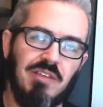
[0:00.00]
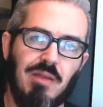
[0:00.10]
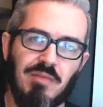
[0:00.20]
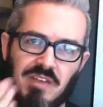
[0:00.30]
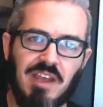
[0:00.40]

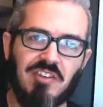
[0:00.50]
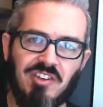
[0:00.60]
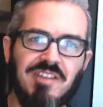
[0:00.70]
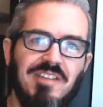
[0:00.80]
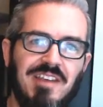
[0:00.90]
I'm saying
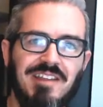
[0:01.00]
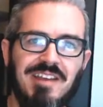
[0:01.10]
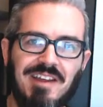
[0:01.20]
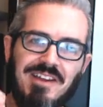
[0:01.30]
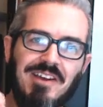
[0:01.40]
Jesus saying
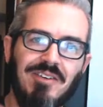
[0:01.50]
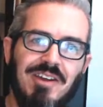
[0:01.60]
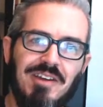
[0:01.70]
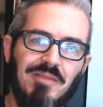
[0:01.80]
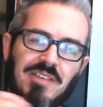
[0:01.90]
that,
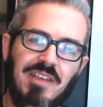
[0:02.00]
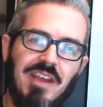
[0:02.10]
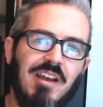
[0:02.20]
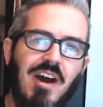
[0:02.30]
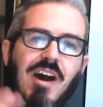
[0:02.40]
we say
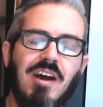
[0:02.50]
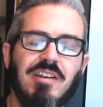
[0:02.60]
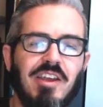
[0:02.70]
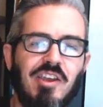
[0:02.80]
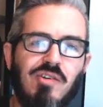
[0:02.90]
to God,
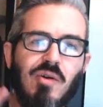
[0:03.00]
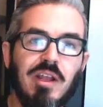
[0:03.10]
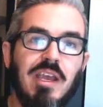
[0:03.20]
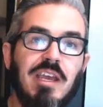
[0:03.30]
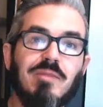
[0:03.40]
like, your
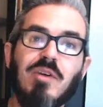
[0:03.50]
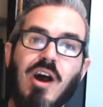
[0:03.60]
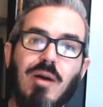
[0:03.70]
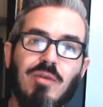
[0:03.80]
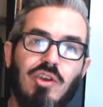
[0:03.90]
kingdom
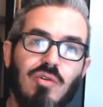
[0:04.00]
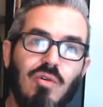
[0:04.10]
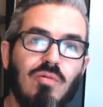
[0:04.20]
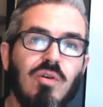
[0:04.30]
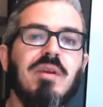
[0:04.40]
come,
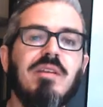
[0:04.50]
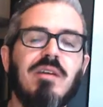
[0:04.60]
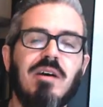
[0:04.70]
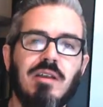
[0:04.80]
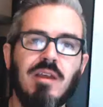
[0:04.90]
your will be
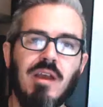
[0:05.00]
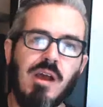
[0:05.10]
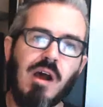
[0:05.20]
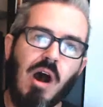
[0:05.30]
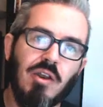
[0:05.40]
done
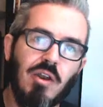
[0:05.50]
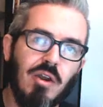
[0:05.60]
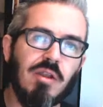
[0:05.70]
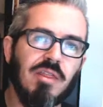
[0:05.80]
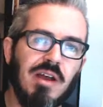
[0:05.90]
on
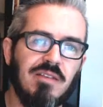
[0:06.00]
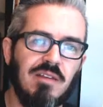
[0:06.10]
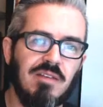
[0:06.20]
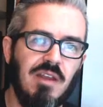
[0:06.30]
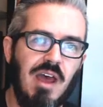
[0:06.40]
earth as it
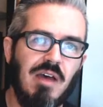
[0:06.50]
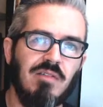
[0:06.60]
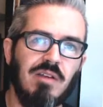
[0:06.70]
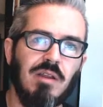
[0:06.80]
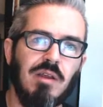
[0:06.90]
is in
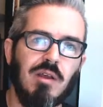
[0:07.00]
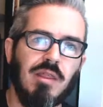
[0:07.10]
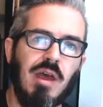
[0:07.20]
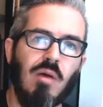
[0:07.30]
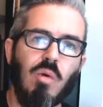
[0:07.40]
heaven,
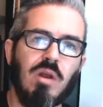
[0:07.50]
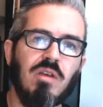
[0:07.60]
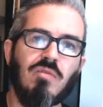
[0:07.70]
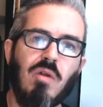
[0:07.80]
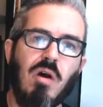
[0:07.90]
that what is
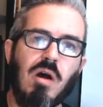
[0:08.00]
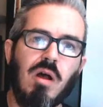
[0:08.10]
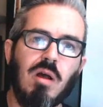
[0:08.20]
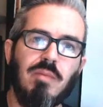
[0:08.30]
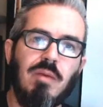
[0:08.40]

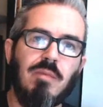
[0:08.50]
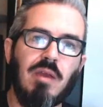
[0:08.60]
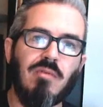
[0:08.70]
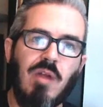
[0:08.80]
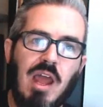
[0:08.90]
wrong be
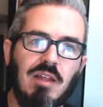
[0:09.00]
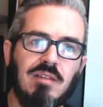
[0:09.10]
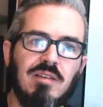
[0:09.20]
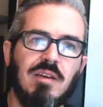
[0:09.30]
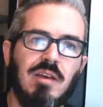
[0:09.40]
made right.